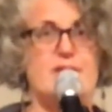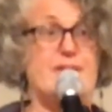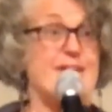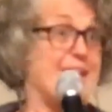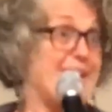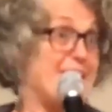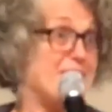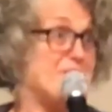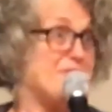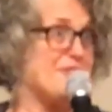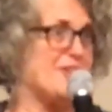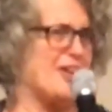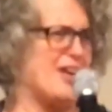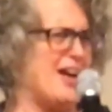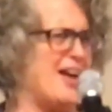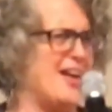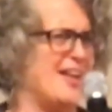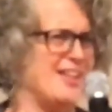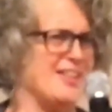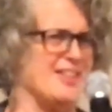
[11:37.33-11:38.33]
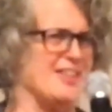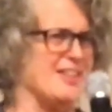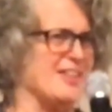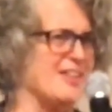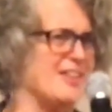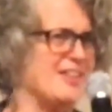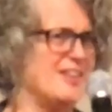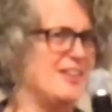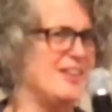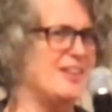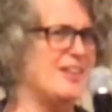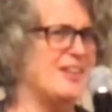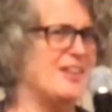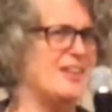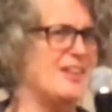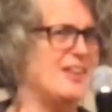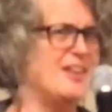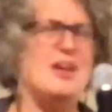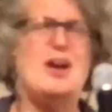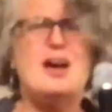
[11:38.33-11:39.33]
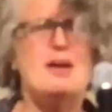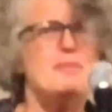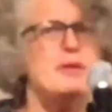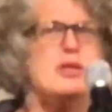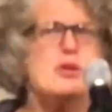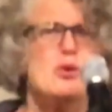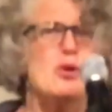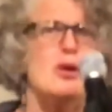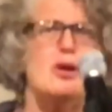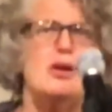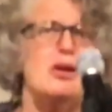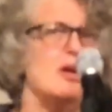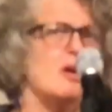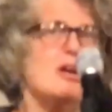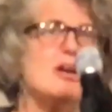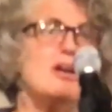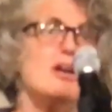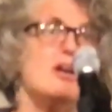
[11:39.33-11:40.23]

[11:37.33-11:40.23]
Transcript: that I'd forgotten. I mean,